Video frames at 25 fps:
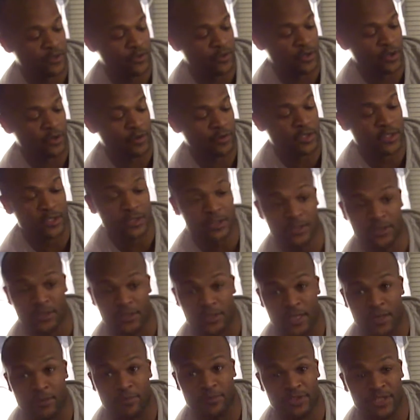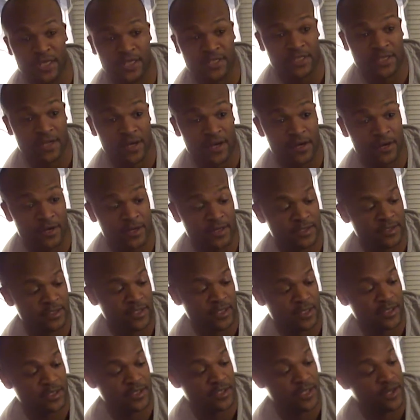you know, because it was Jason Aaron's
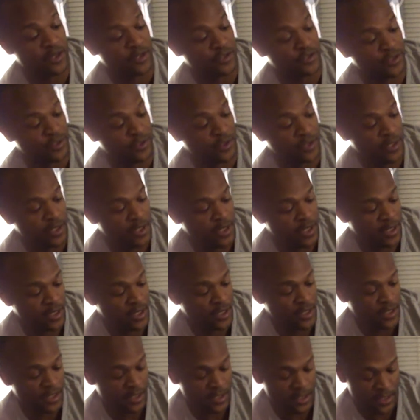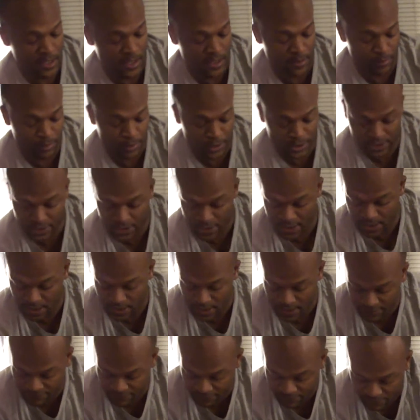signature. And I appreciated
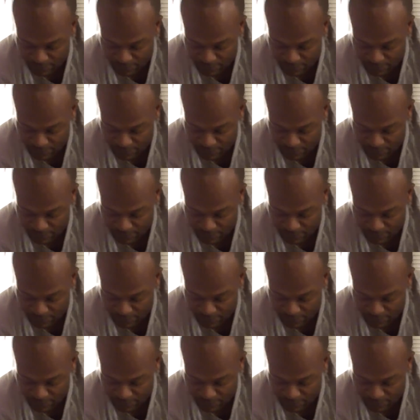that